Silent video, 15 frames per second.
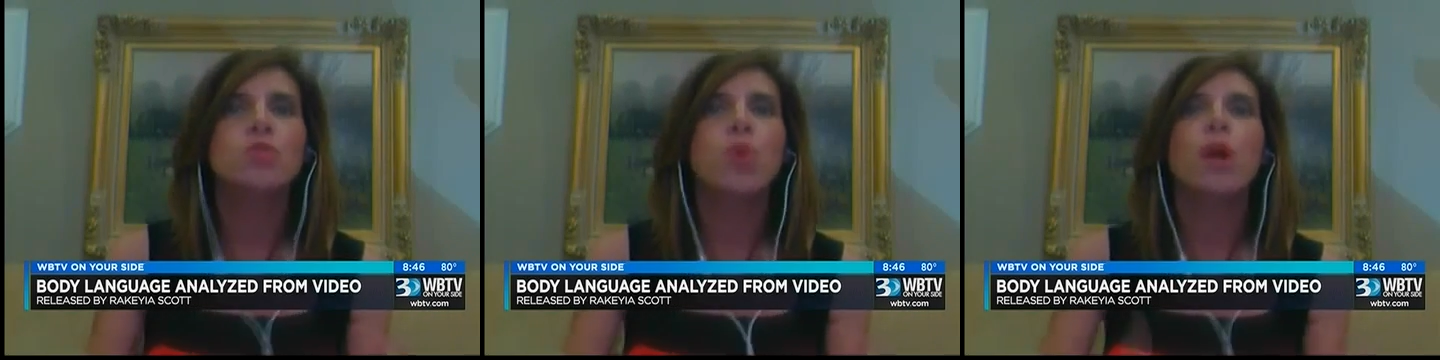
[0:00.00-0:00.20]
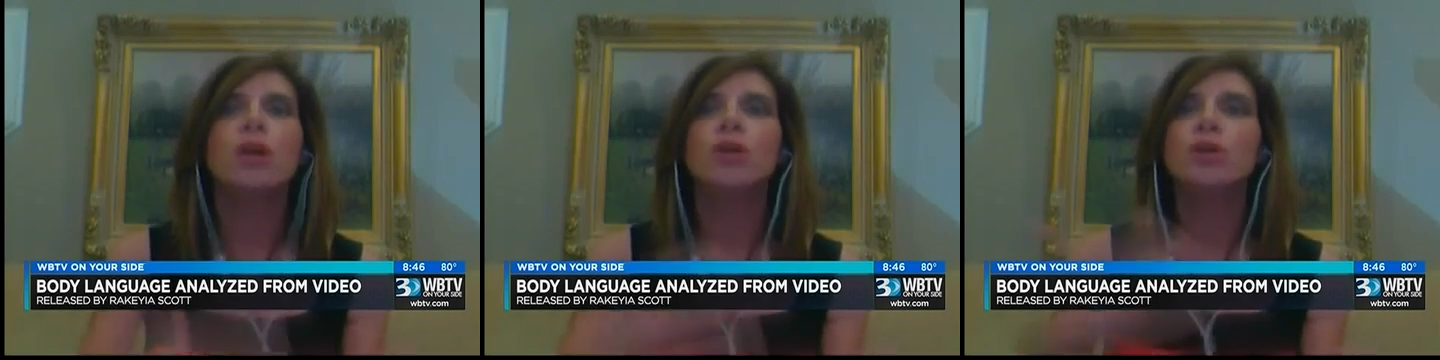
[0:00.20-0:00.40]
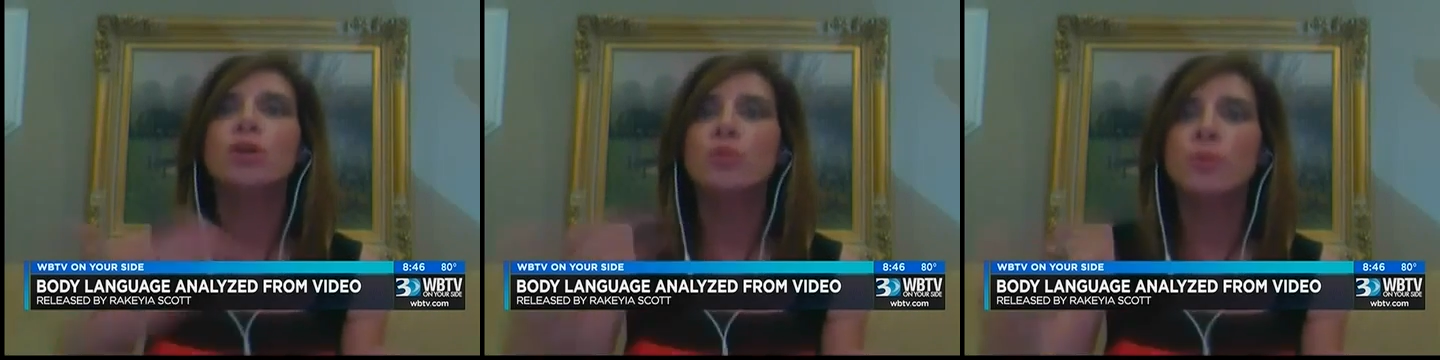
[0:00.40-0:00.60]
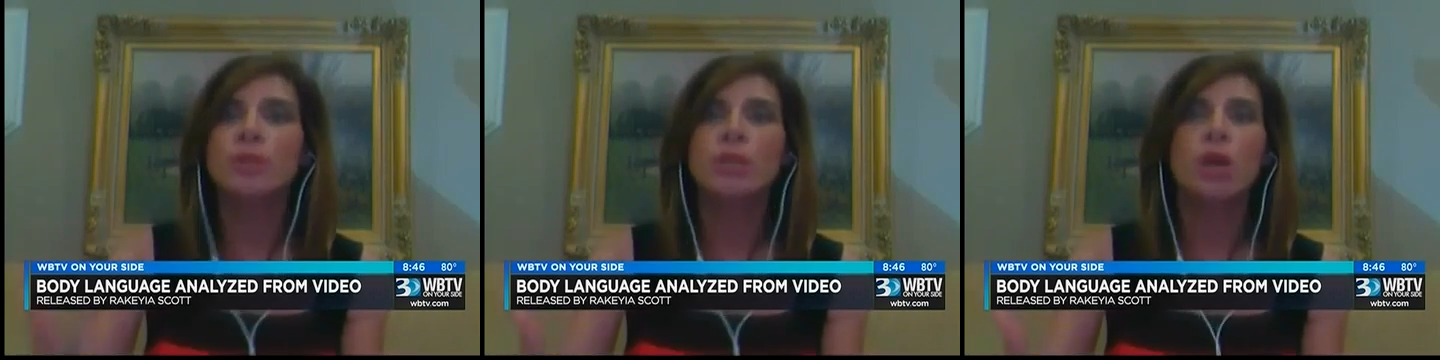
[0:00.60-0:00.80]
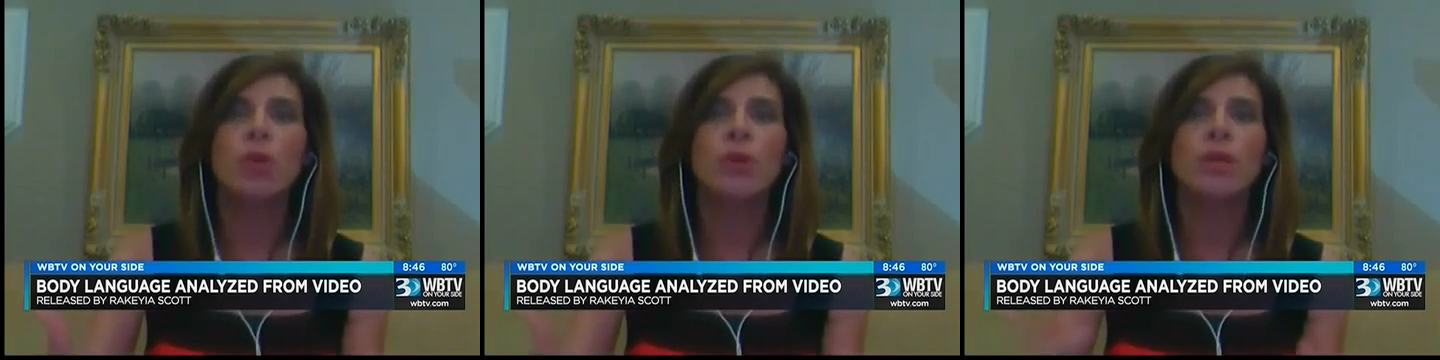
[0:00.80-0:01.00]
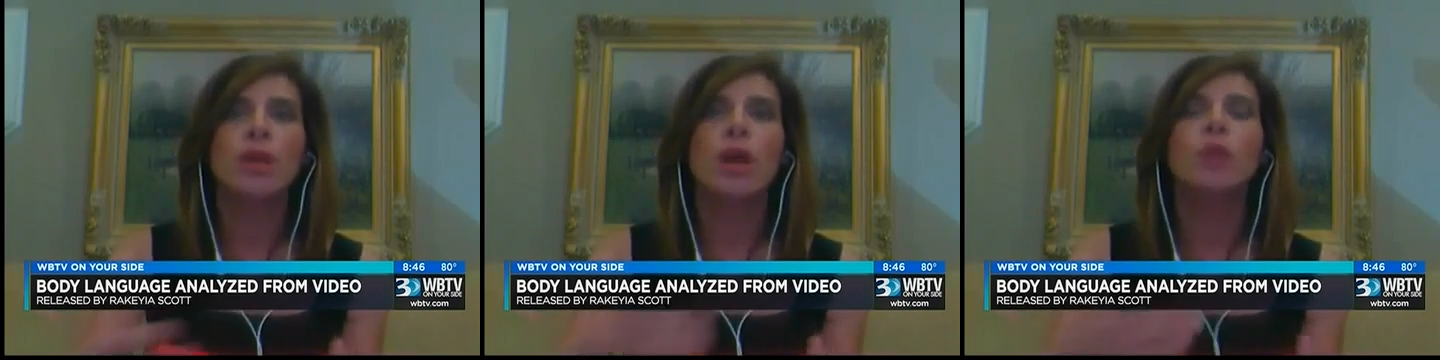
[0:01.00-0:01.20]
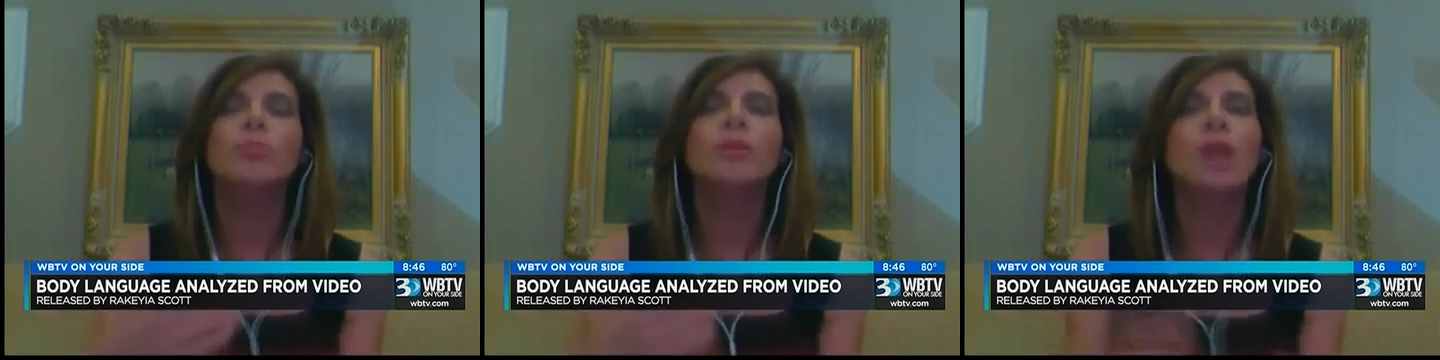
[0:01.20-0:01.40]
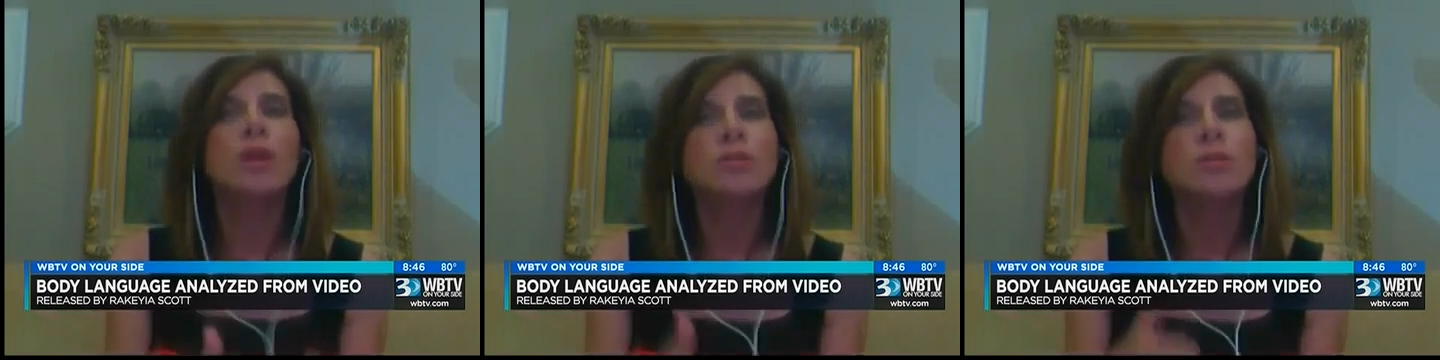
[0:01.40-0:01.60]
what could have been going on,
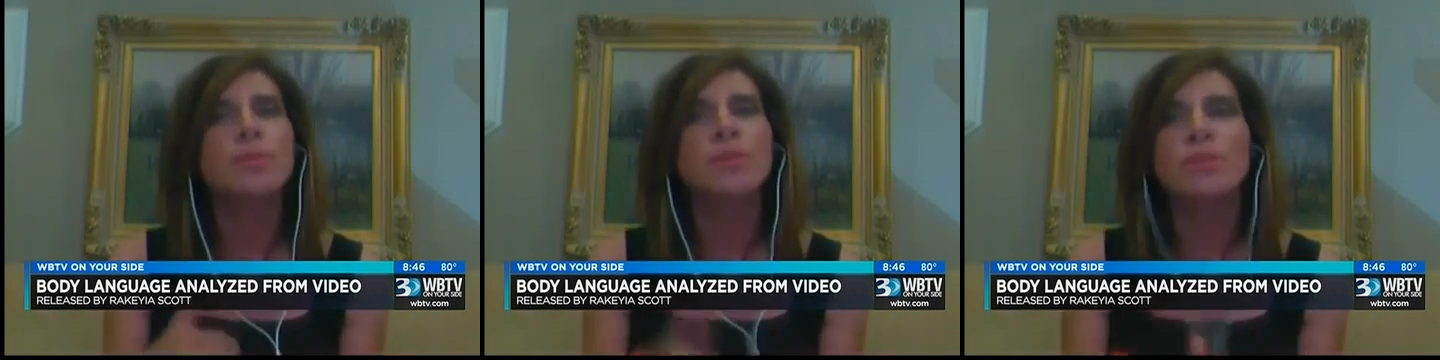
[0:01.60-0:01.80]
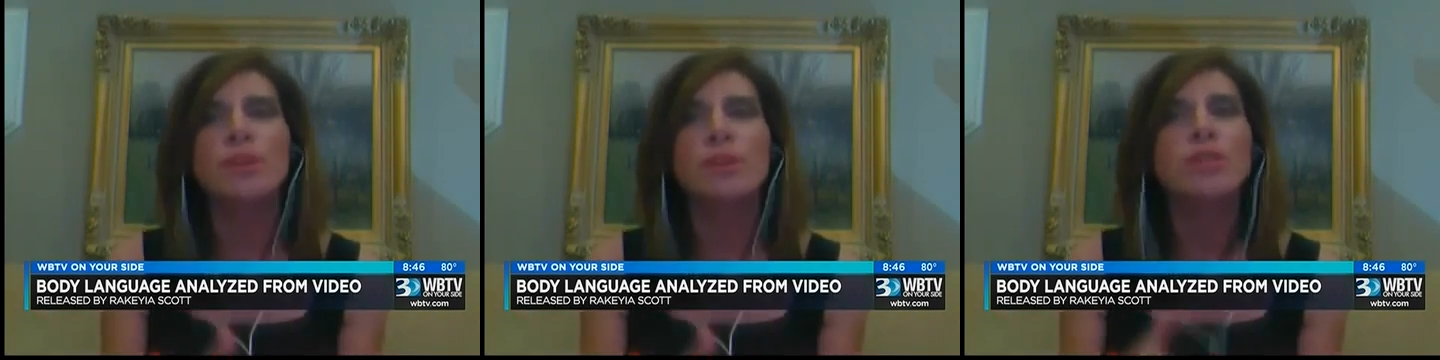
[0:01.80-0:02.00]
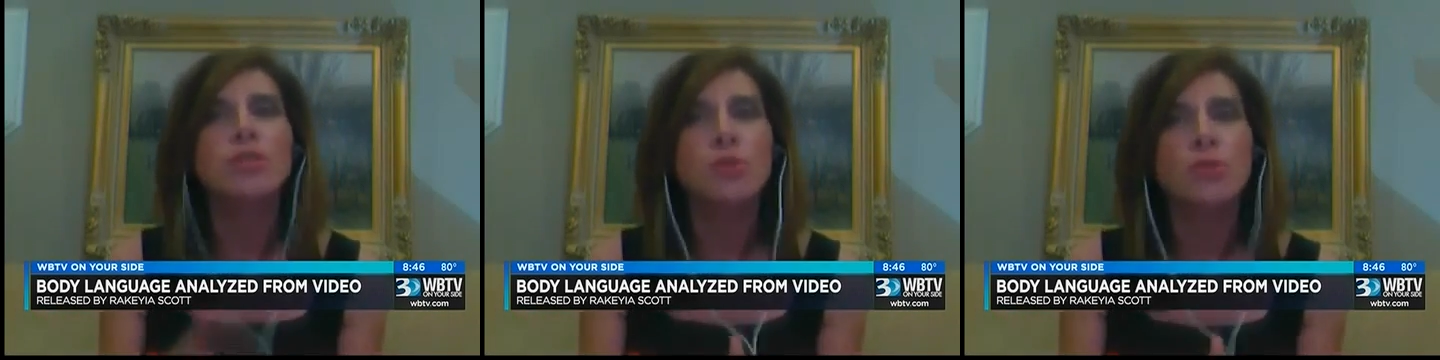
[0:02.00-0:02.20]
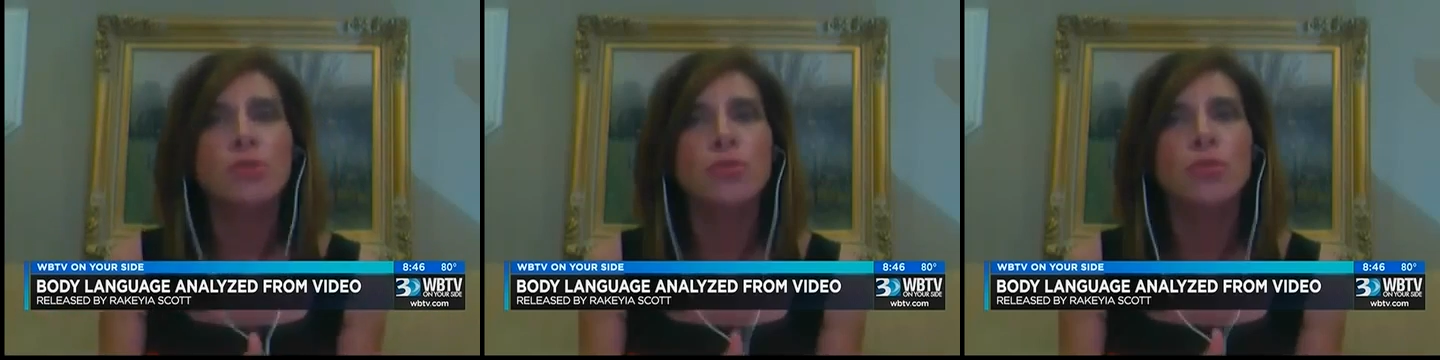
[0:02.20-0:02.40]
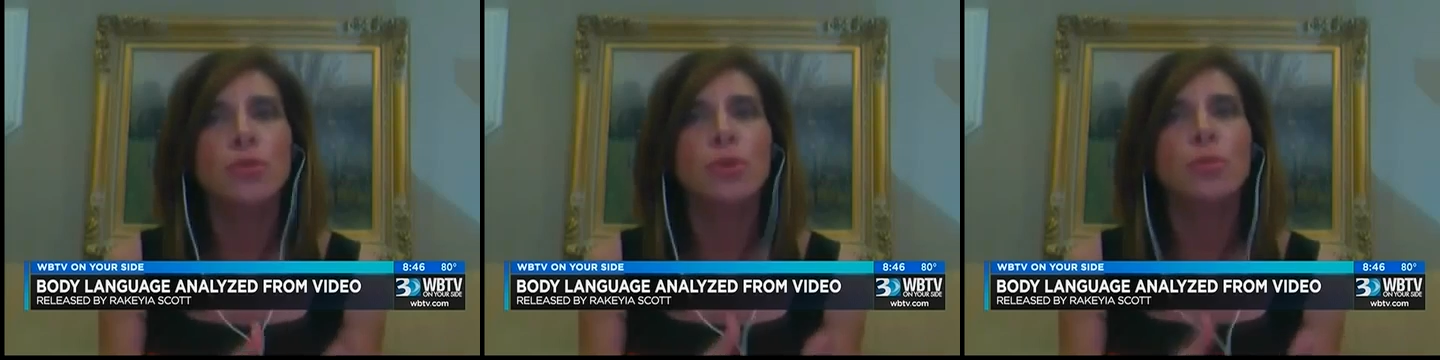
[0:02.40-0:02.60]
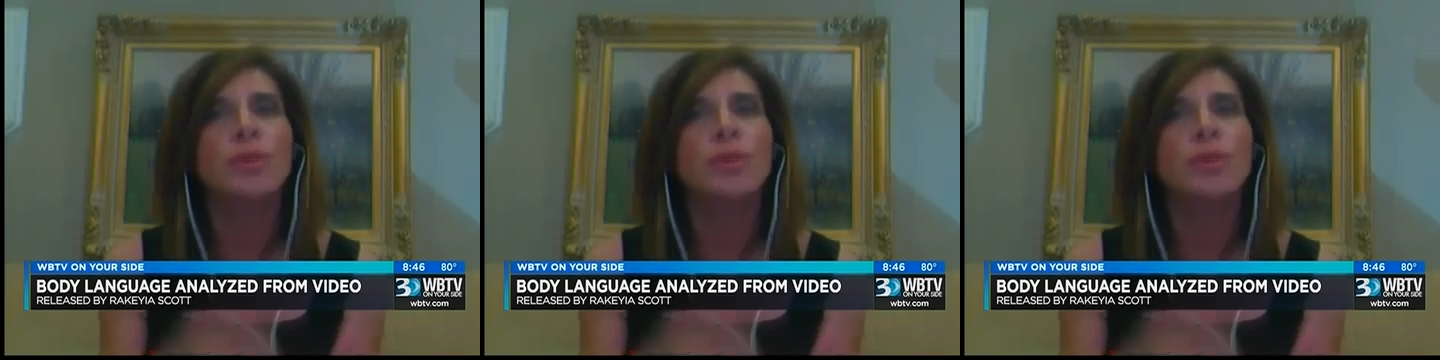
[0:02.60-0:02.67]
but also be very truthful,